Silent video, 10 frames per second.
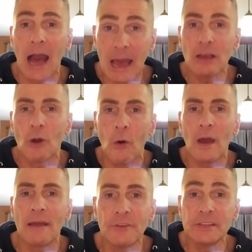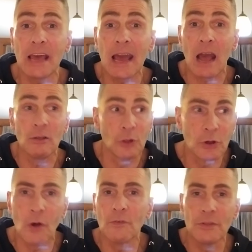I go every day, I
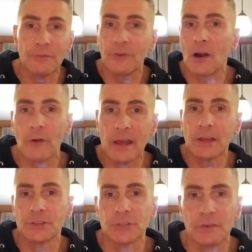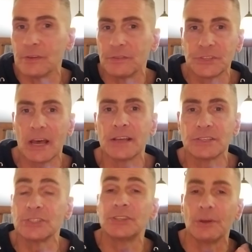look over the far-right conservative
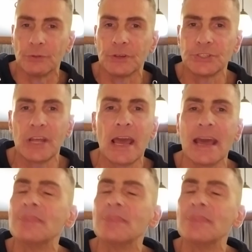sites and see what they're saying.